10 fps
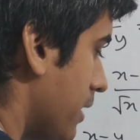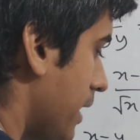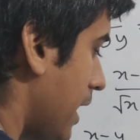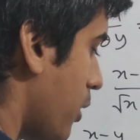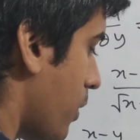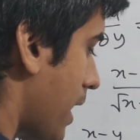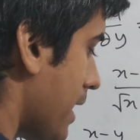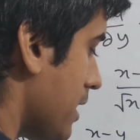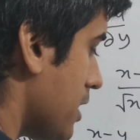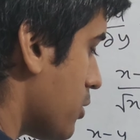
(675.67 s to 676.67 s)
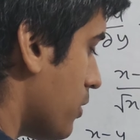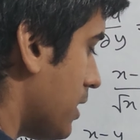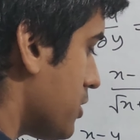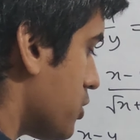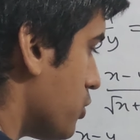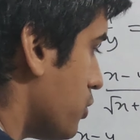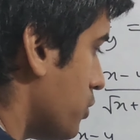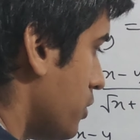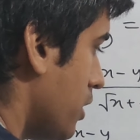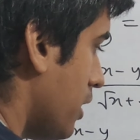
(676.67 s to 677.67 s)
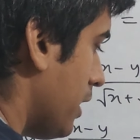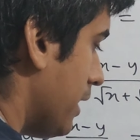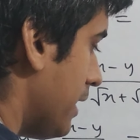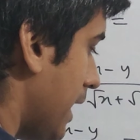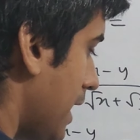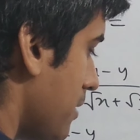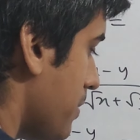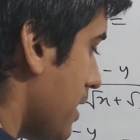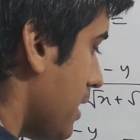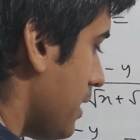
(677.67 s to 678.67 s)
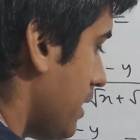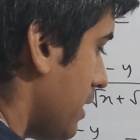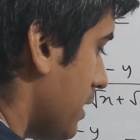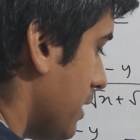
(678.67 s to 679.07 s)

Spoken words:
del y equals to del v